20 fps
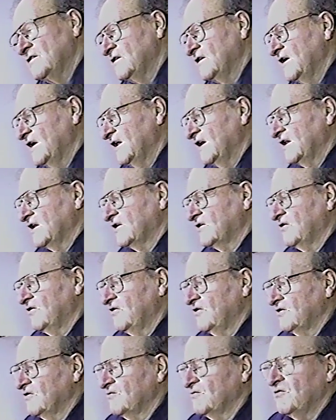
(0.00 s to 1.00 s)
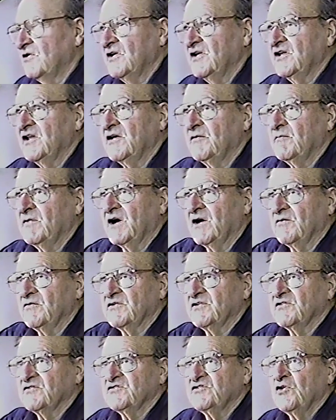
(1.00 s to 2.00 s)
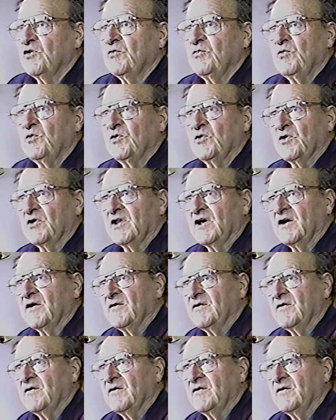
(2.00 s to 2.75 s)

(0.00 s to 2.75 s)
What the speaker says: and it kind of run them out. There's no more now.